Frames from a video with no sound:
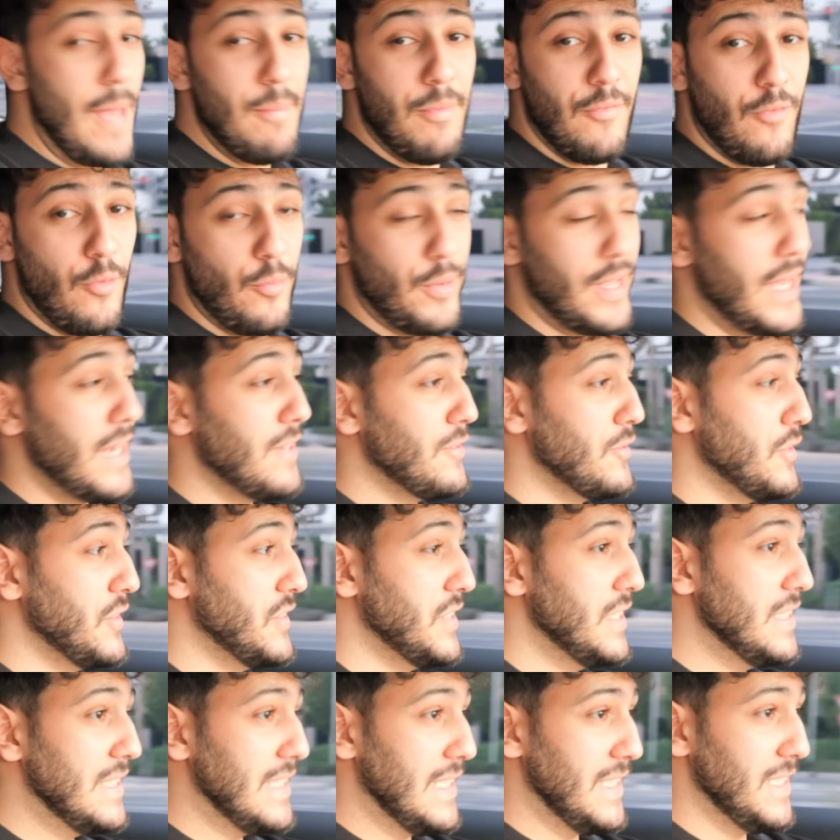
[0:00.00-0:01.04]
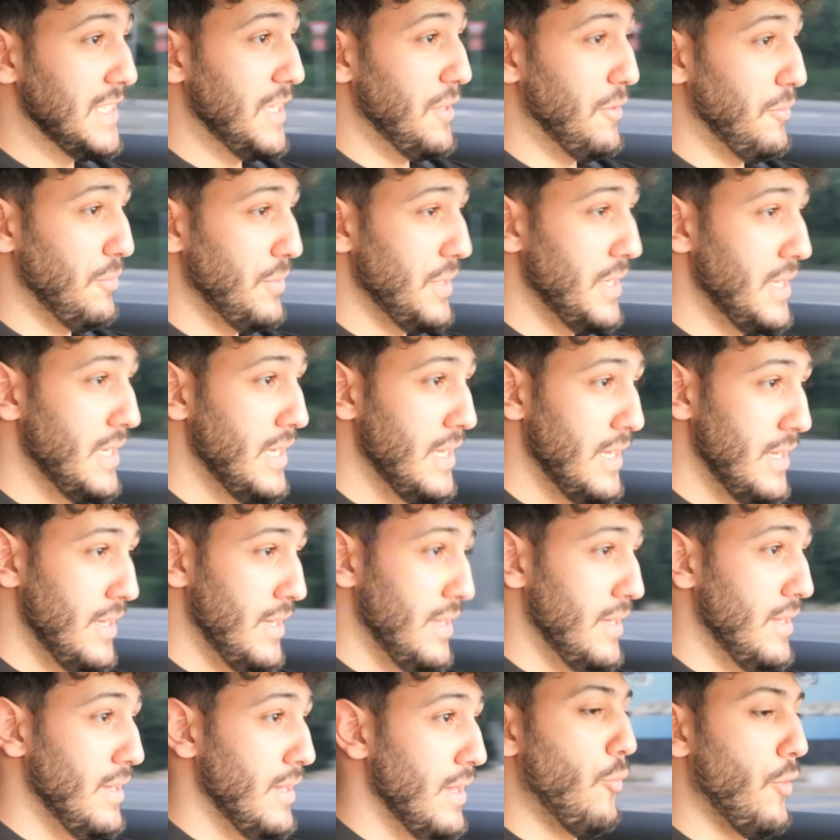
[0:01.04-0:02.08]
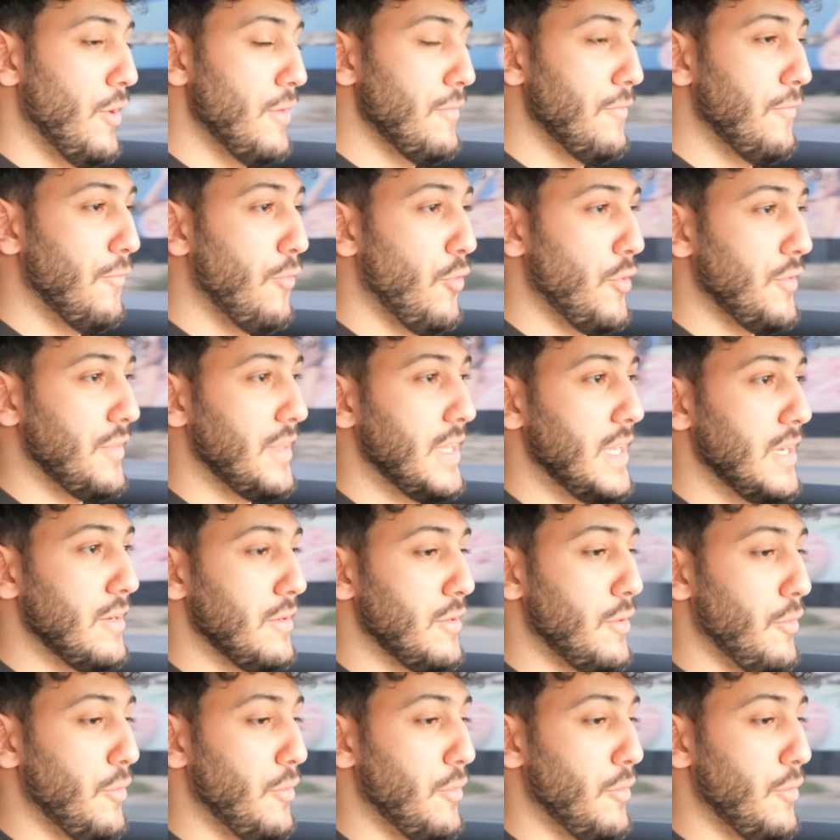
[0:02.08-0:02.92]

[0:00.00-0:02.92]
And before we get into the C63, we're in 4th gear